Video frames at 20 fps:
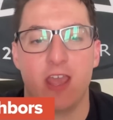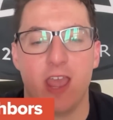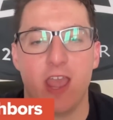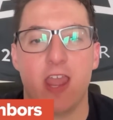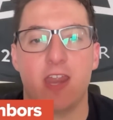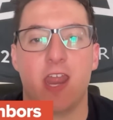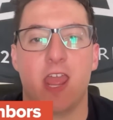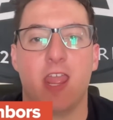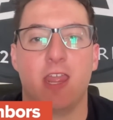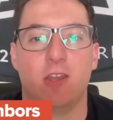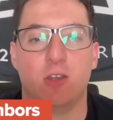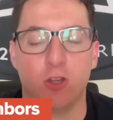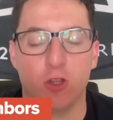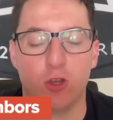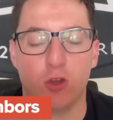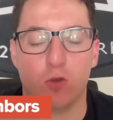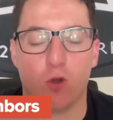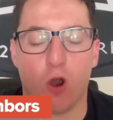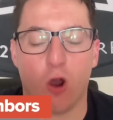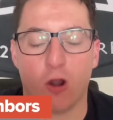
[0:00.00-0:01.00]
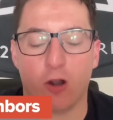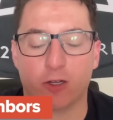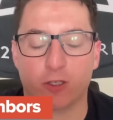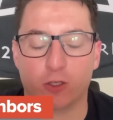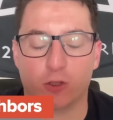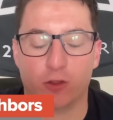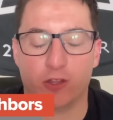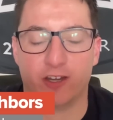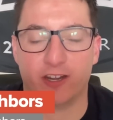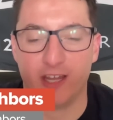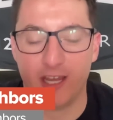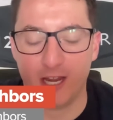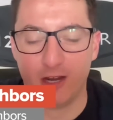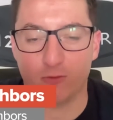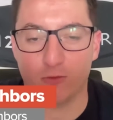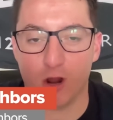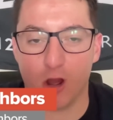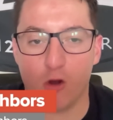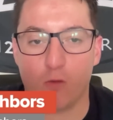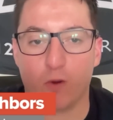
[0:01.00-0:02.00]
in a new article that he
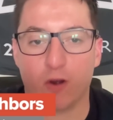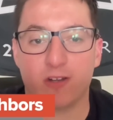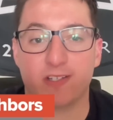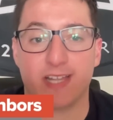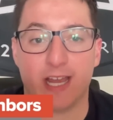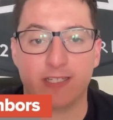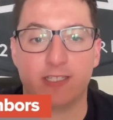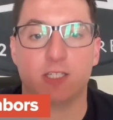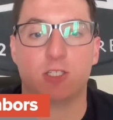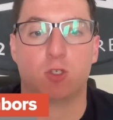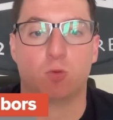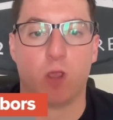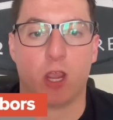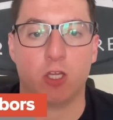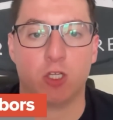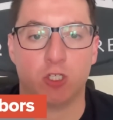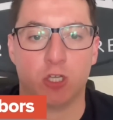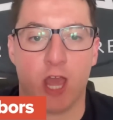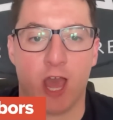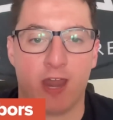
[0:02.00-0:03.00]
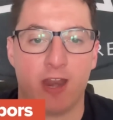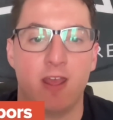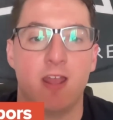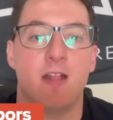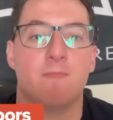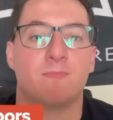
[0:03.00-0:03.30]
wrote, where's that situation at?